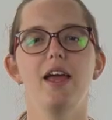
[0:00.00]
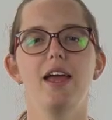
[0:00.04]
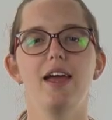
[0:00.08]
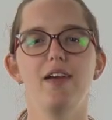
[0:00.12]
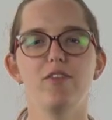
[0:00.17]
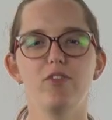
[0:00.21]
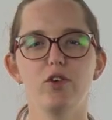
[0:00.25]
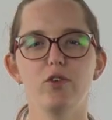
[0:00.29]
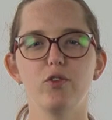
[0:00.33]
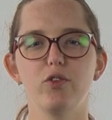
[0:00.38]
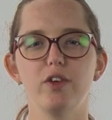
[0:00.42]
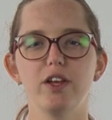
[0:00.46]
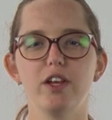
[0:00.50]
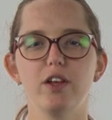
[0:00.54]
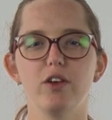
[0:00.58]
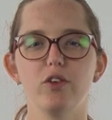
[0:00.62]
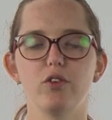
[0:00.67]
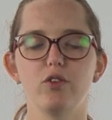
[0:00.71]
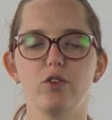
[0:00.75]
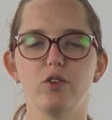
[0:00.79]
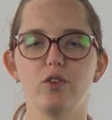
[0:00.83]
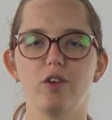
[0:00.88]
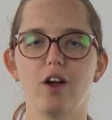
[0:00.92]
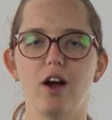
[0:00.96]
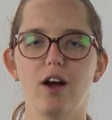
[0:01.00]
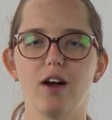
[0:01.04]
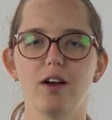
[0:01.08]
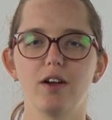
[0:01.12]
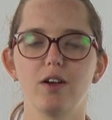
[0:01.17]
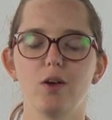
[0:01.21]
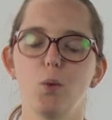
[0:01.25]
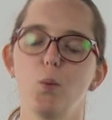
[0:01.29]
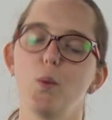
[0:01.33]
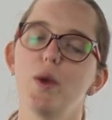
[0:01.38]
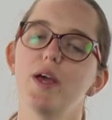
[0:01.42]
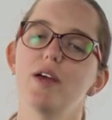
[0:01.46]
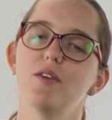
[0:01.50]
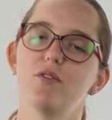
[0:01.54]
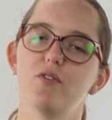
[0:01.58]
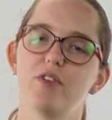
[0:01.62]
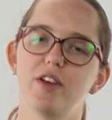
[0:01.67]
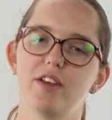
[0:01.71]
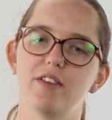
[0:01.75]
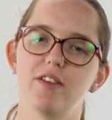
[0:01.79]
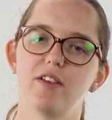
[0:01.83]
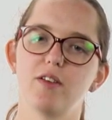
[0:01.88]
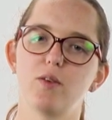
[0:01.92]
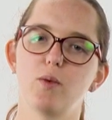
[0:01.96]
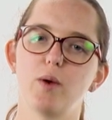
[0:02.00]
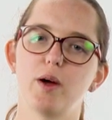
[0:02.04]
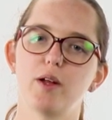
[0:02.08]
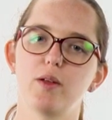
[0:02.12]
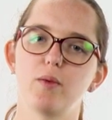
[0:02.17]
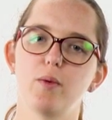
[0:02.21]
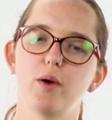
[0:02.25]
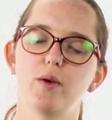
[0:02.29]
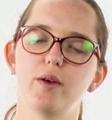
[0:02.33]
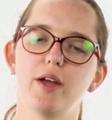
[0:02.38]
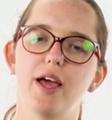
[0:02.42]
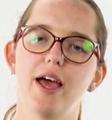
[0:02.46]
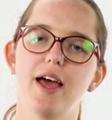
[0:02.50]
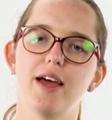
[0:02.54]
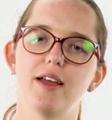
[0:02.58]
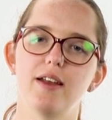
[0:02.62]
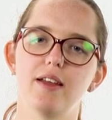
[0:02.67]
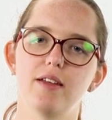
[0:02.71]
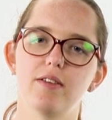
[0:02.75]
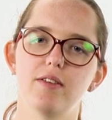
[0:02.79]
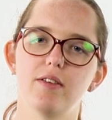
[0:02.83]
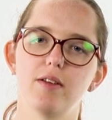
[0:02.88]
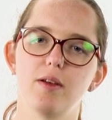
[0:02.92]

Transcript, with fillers: If your video is too dark, we can fix it quite well in the edit.